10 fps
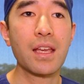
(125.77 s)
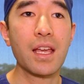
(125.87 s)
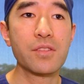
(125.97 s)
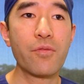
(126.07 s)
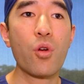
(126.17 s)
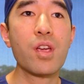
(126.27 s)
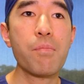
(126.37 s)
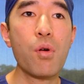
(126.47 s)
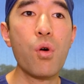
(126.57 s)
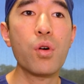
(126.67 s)
It's very
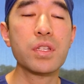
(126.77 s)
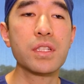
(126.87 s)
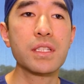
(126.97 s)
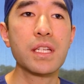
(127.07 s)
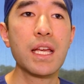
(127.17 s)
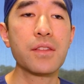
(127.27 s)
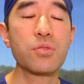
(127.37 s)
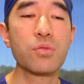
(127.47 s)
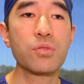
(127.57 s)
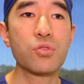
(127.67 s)
important
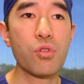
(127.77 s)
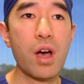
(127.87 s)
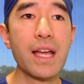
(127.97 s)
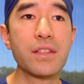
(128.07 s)
to try